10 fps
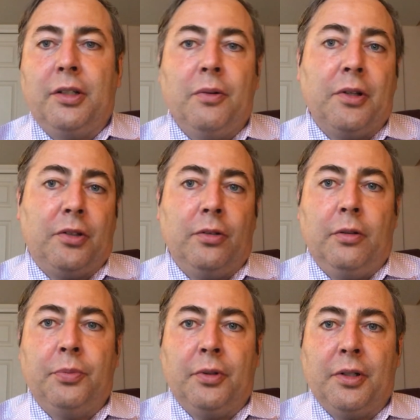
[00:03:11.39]
He wants to go
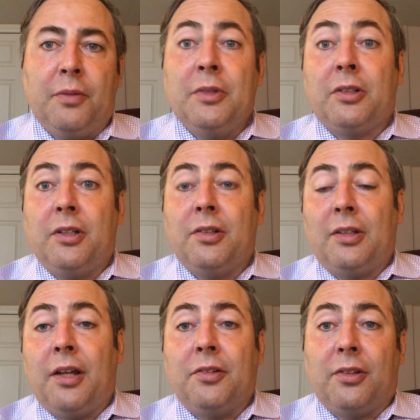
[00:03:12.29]
abroad, the Mishnah
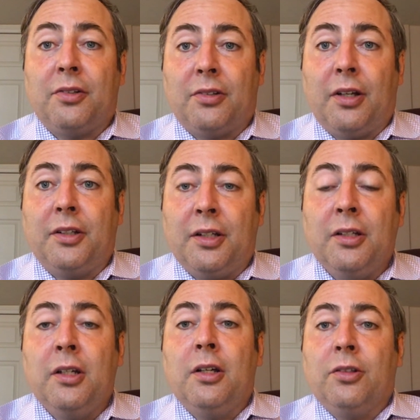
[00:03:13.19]
says, to study